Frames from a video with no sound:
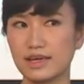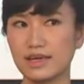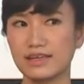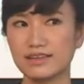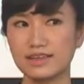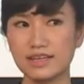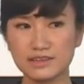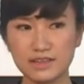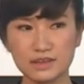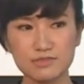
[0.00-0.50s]

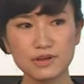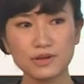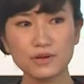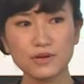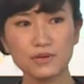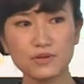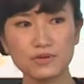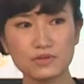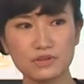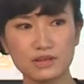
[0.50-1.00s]
the
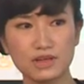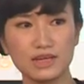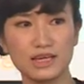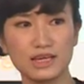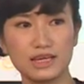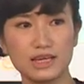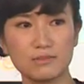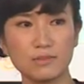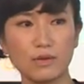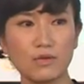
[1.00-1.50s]
difficult
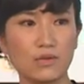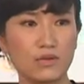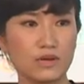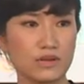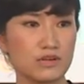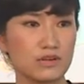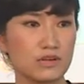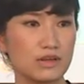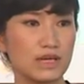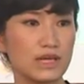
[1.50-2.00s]

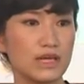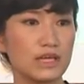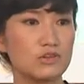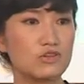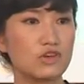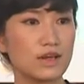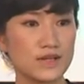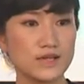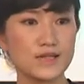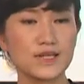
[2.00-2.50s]
point in
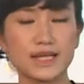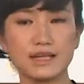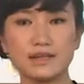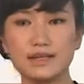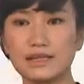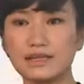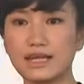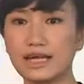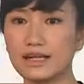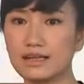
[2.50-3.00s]

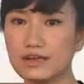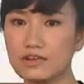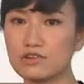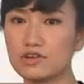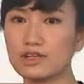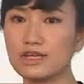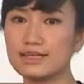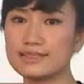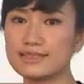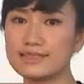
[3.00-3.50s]
translating the English
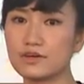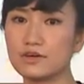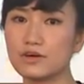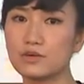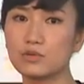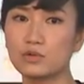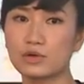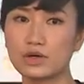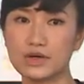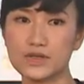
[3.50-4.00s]
classical
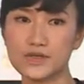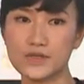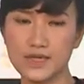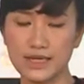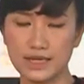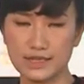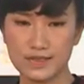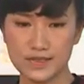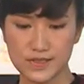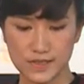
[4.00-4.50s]
works.
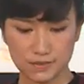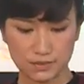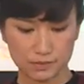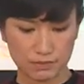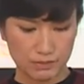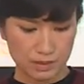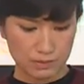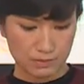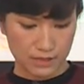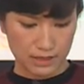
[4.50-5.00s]
So
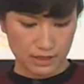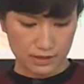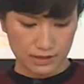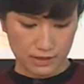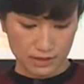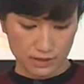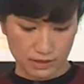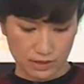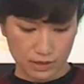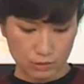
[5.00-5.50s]
maybe
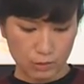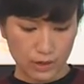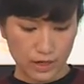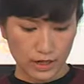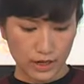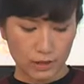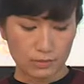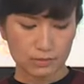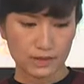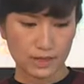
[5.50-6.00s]
it will
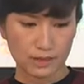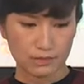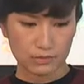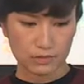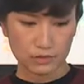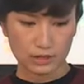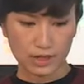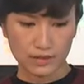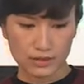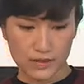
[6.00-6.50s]
help them
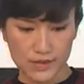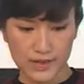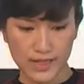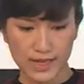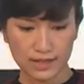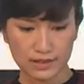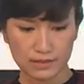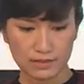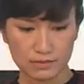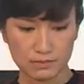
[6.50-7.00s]
to
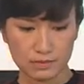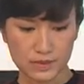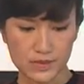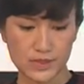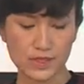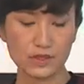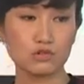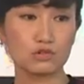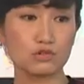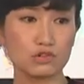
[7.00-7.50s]
understand
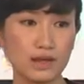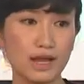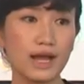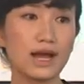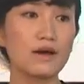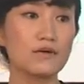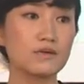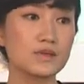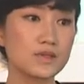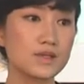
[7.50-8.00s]
Mr. Zhu
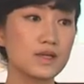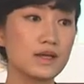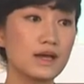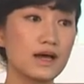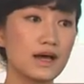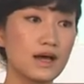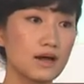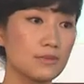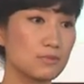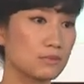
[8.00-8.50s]
Shenhao's
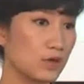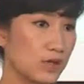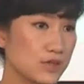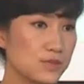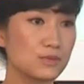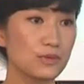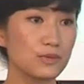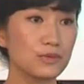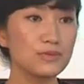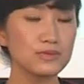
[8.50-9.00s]

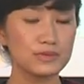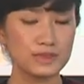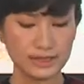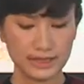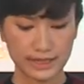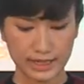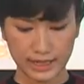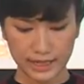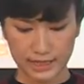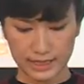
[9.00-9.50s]
principle.
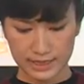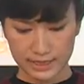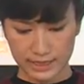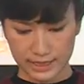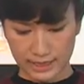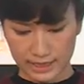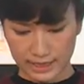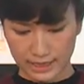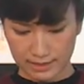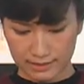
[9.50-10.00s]
Okay?
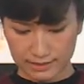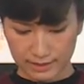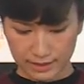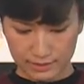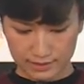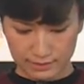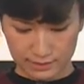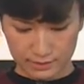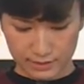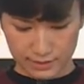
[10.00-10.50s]
And
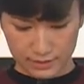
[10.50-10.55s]
then